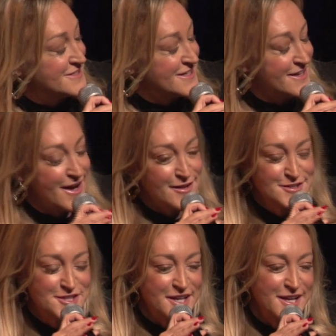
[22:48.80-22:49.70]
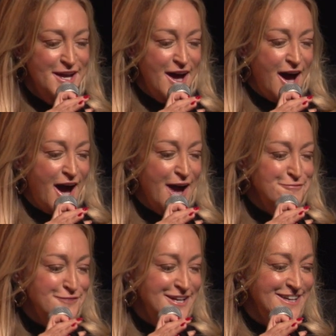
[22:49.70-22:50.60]
psychology.
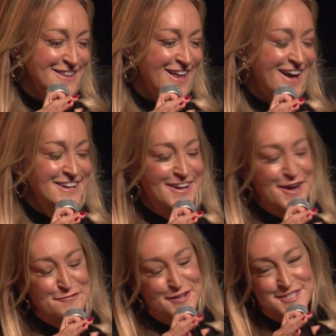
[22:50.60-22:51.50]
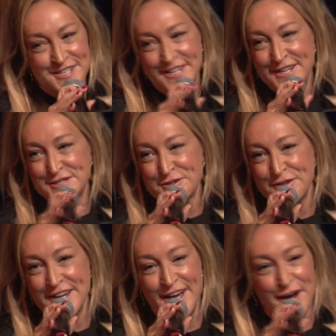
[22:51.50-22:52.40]
I read a lot of nonfiction and
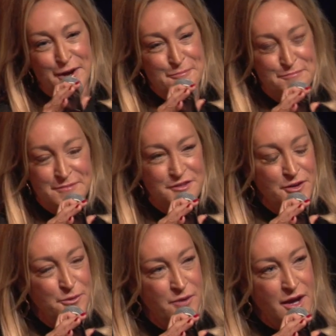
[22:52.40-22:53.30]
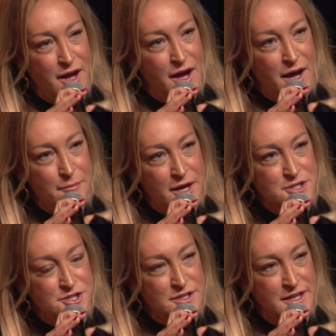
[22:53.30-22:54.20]
history. So I'm
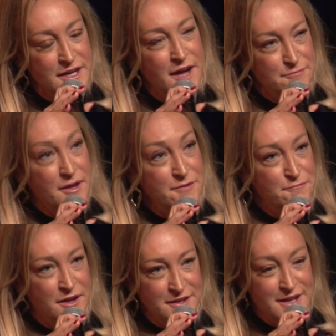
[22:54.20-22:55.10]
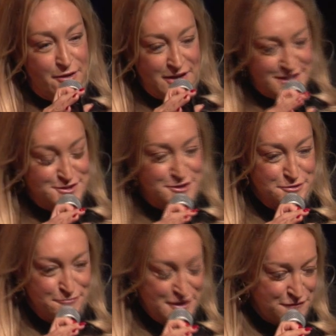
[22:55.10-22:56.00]
actually, and finally now I can start to
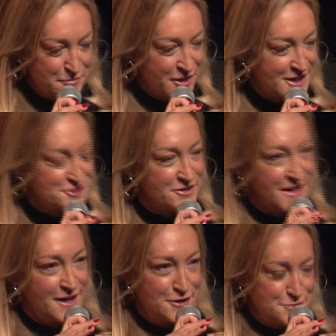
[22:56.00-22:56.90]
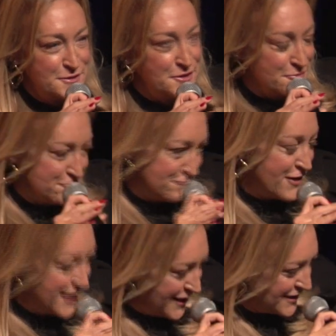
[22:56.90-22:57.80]
read for pleasure again, because when you're
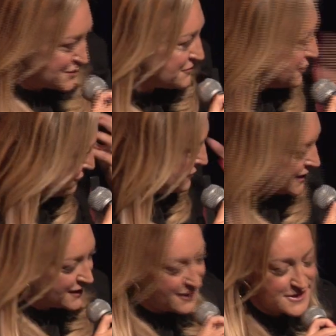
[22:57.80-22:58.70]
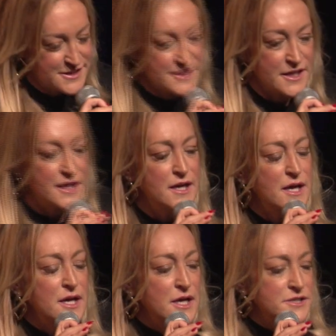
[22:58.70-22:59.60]
writing history, you're reading constantly.
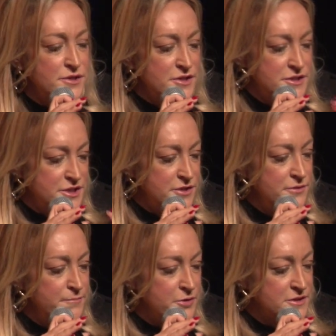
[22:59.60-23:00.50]
So the two books